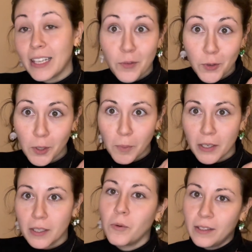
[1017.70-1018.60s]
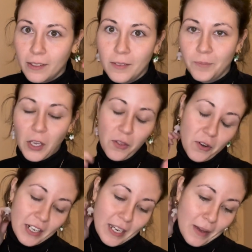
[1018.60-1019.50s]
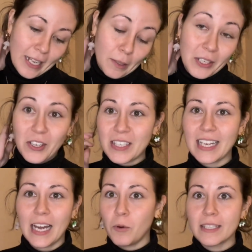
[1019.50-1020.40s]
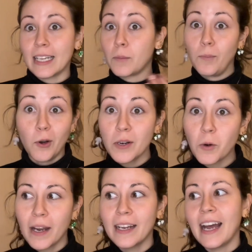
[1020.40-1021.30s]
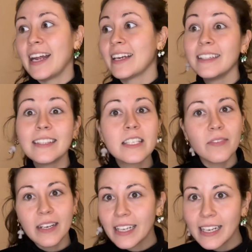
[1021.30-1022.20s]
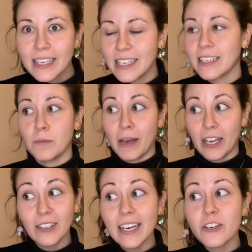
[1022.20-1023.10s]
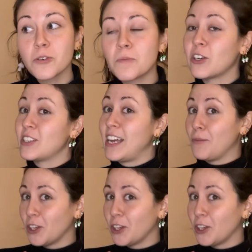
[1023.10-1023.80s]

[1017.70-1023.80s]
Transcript: full bottle, well, the 30 ml, because I was like blown away. I need this vanilla scent in my collection because I'm